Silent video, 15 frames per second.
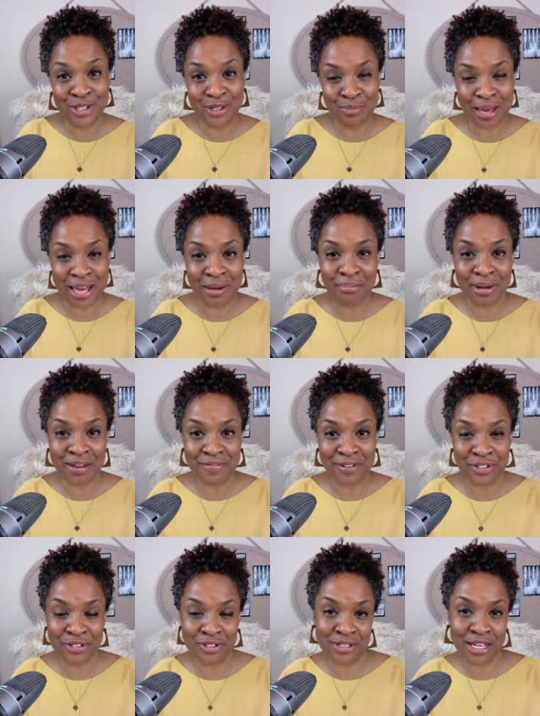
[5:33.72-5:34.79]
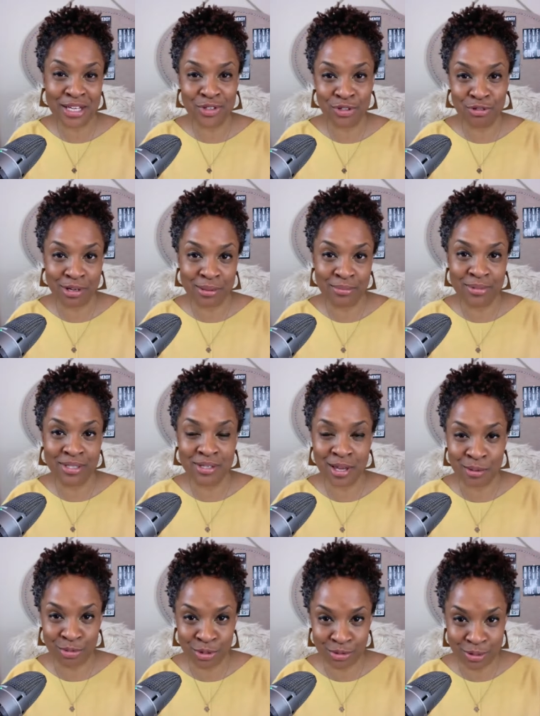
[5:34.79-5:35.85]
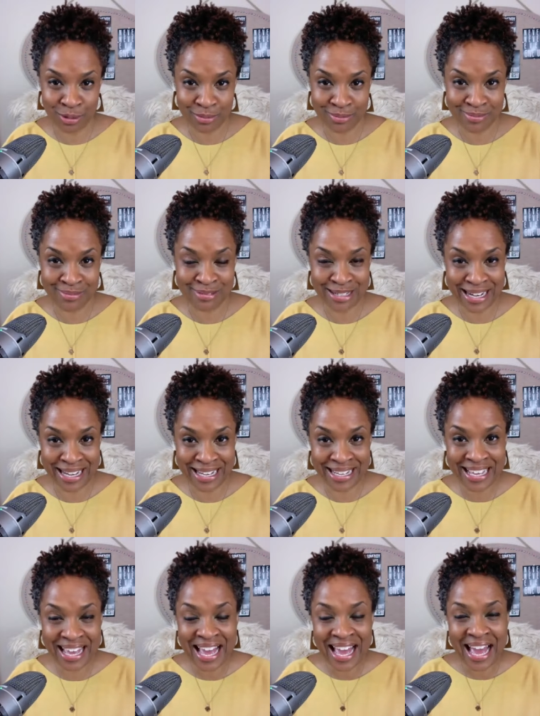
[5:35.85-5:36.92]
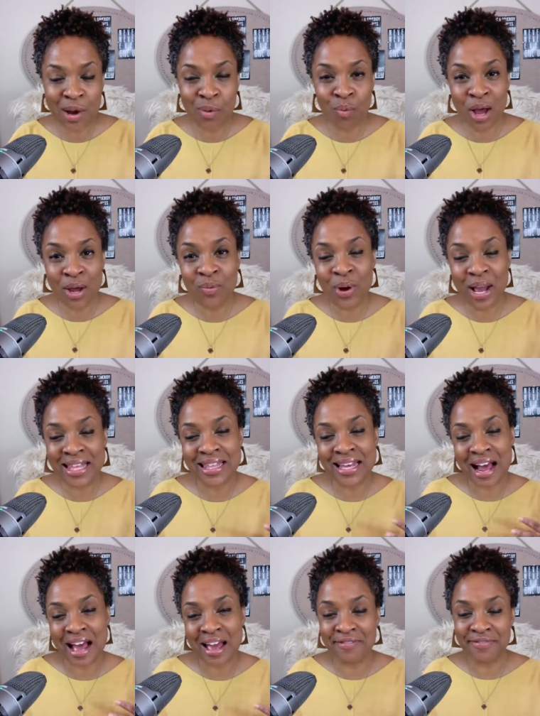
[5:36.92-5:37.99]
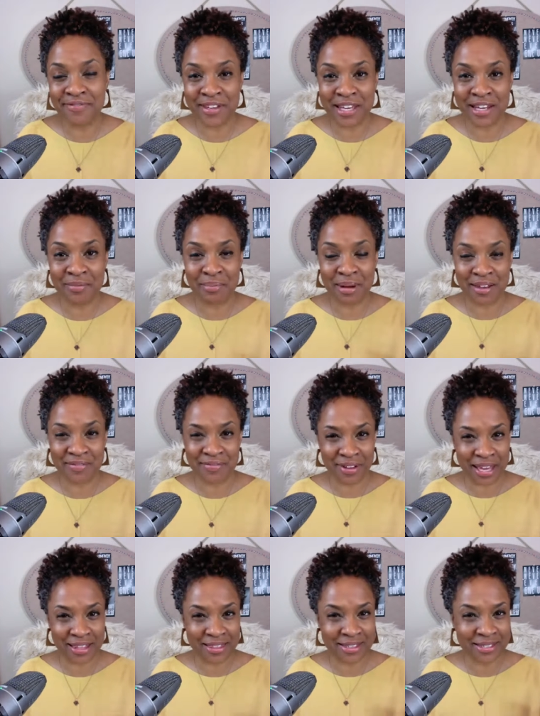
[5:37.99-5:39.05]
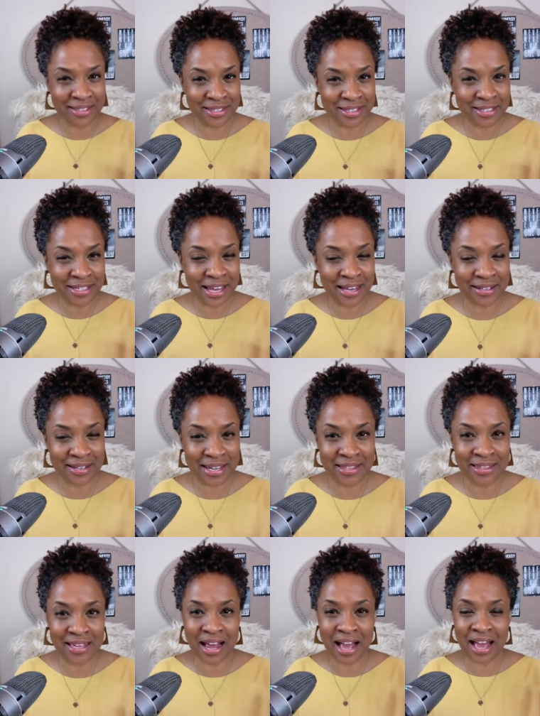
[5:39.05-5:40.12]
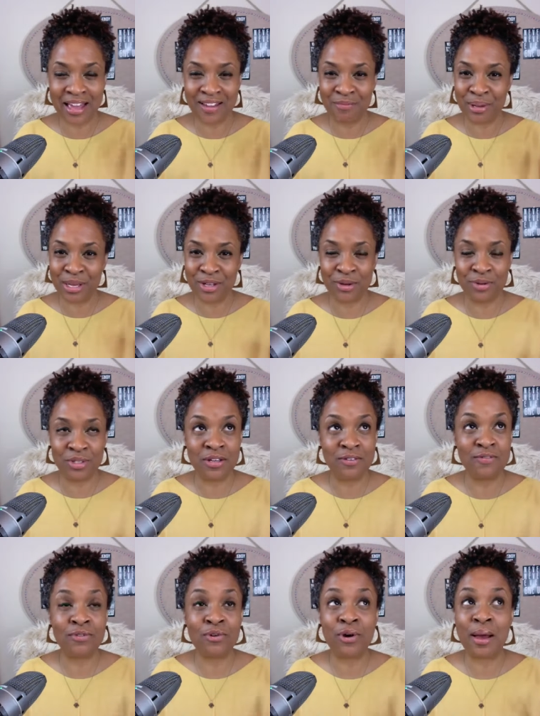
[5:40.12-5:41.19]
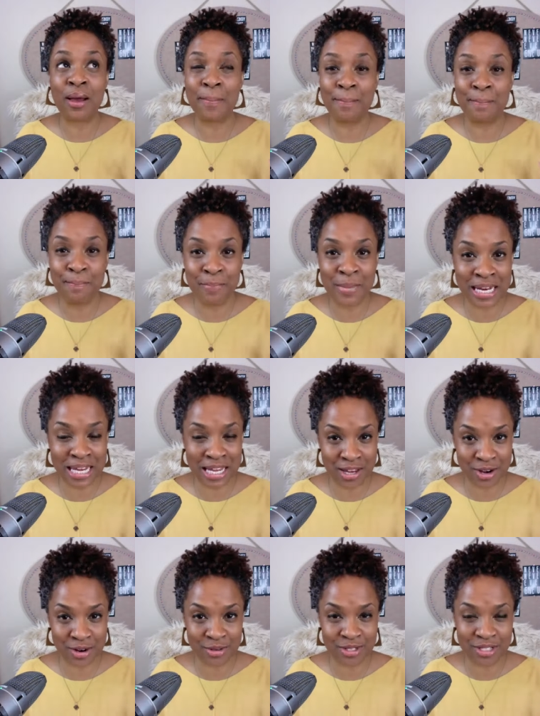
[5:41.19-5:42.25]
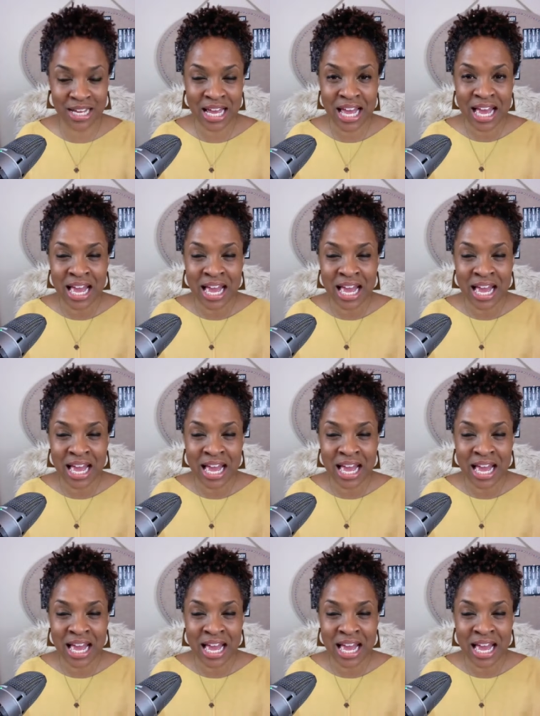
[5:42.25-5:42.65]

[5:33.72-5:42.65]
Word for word: to make my visions and dreams come true. Right. And one way that I feed my faith, this is a technique that I have been using for many years.